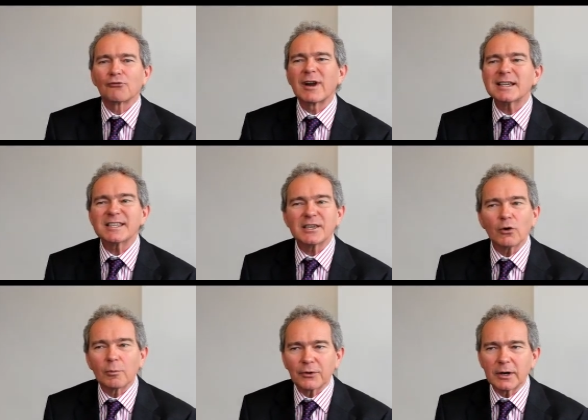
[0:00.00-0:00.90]
raising
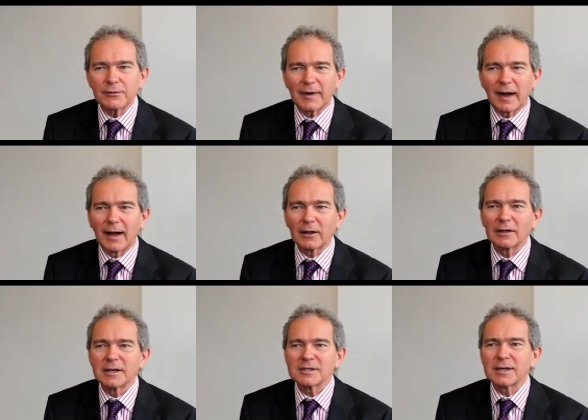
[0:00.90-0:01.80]
your
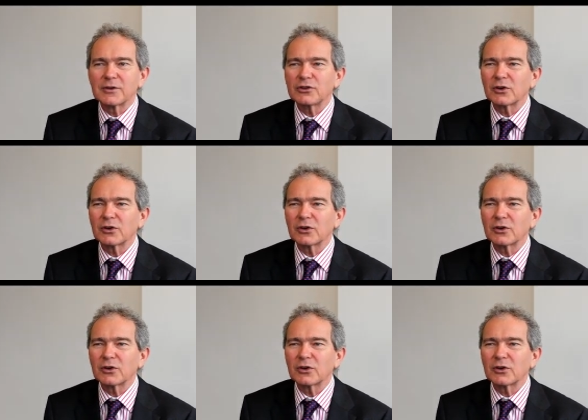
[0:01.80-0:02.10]
profile so that